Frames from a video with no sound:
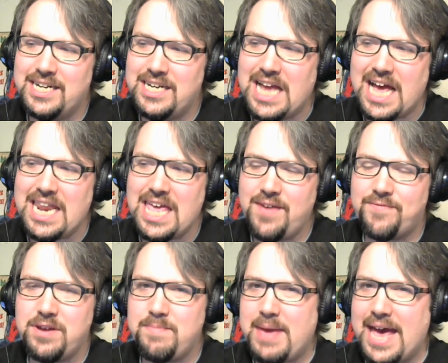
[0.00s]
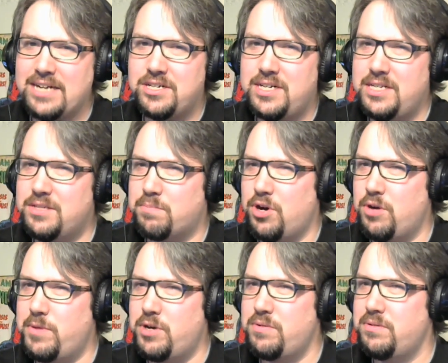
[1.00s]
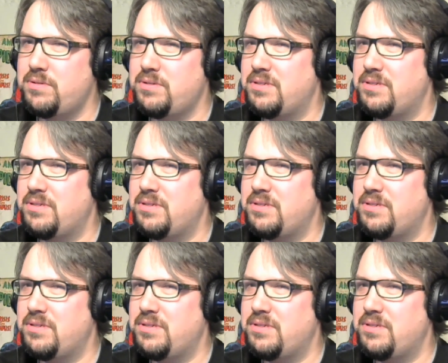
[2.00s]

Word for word: Not every match needs a promo.